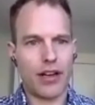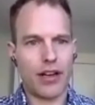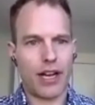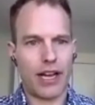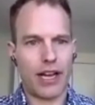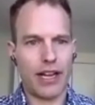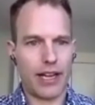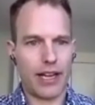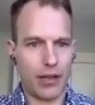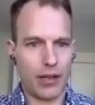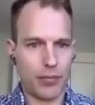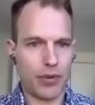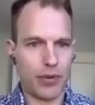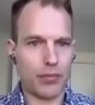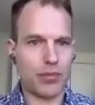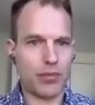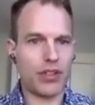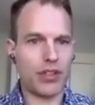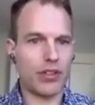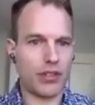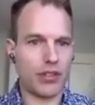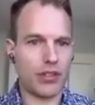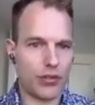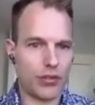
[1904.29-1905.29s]
I help them
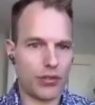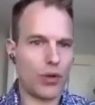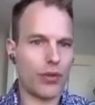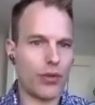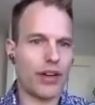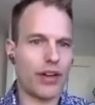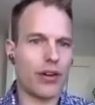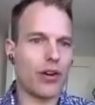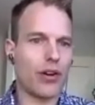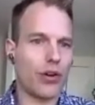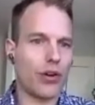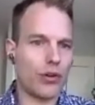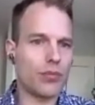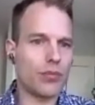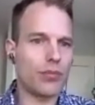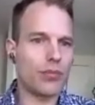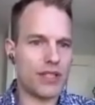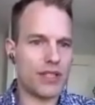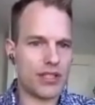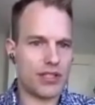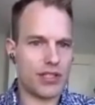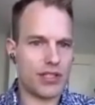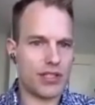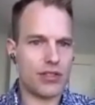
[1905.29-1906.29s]
build and grow their own
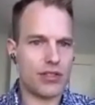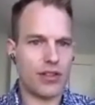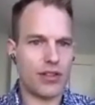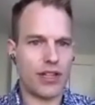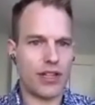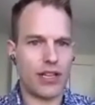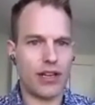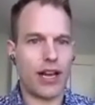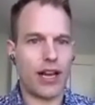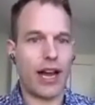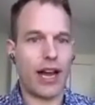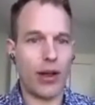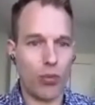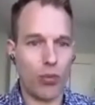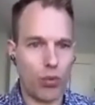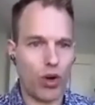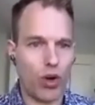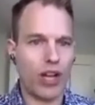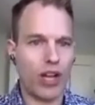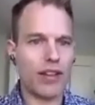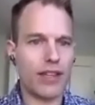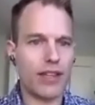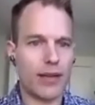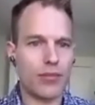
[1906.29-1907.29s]
business so that I
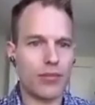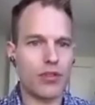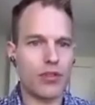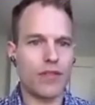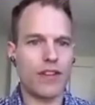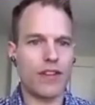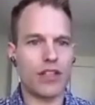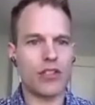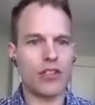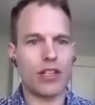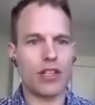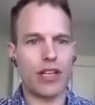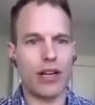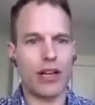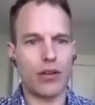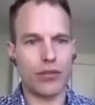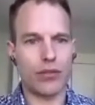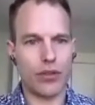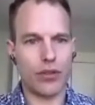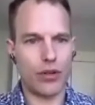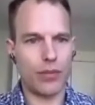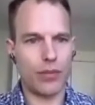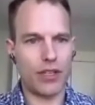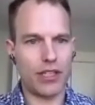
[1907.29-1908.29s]
want them to eventually
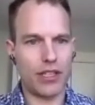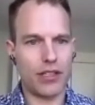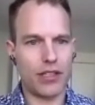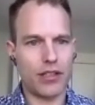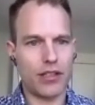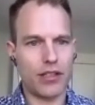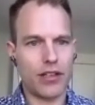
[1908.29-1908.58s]
outgrow me.